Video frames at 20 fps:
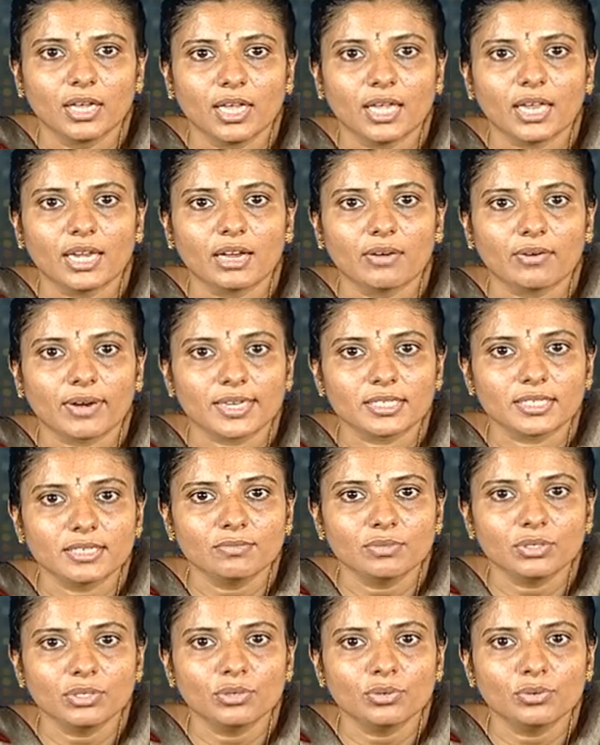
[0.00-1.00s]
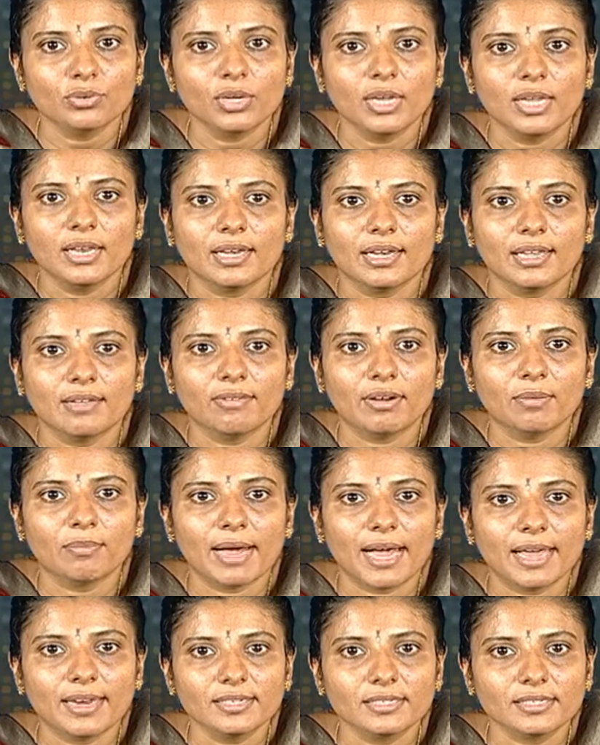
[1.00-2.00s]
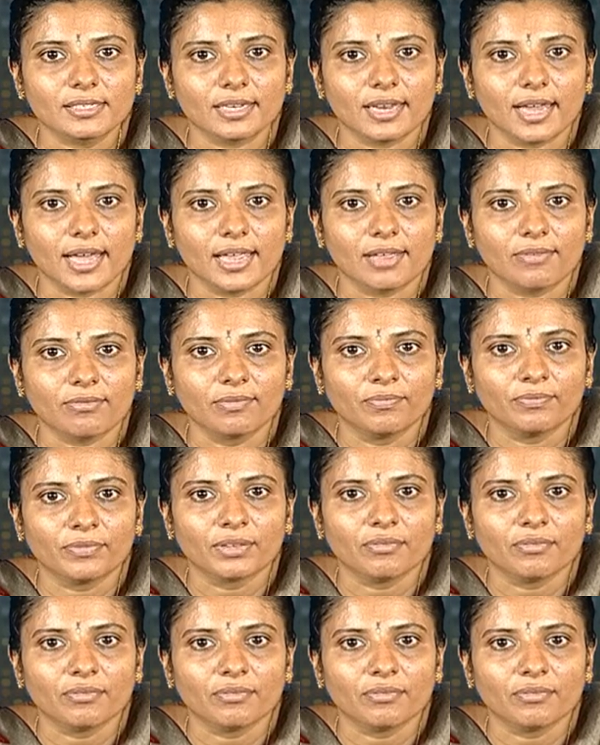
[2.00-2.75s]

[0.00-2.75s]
In our attempt to live a balanced life,